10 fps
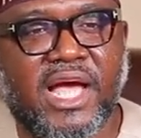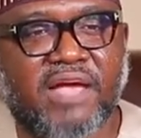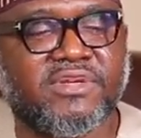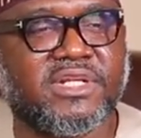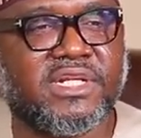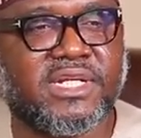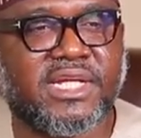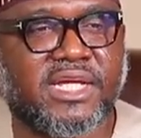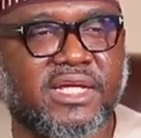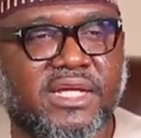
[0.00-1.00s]
having
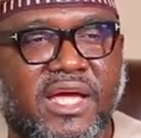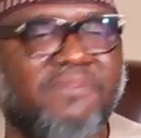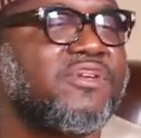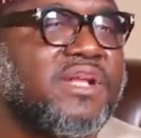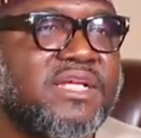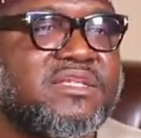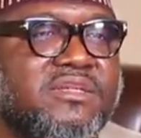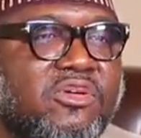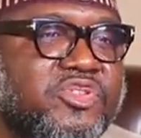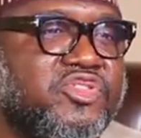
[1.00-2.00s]
the
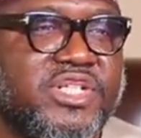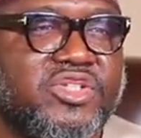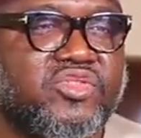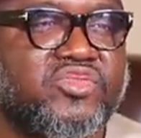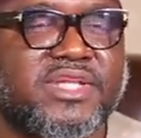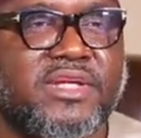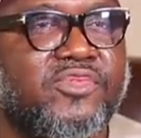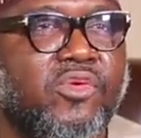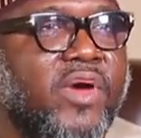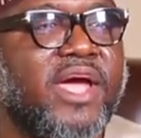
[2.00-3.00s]
effortless opportunity to
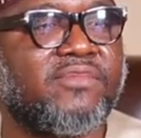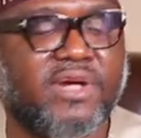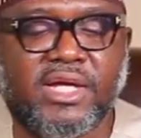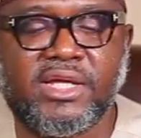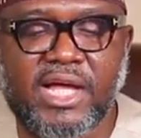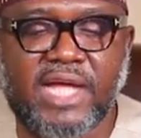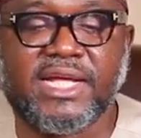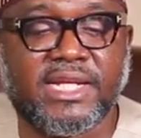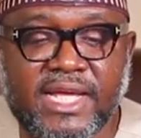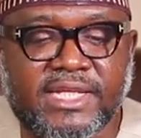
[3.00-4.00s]
send from wherever
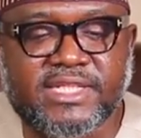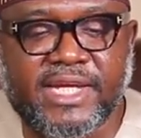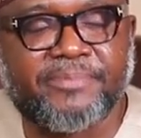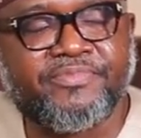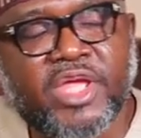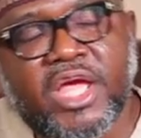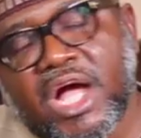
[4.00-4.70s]
at any time.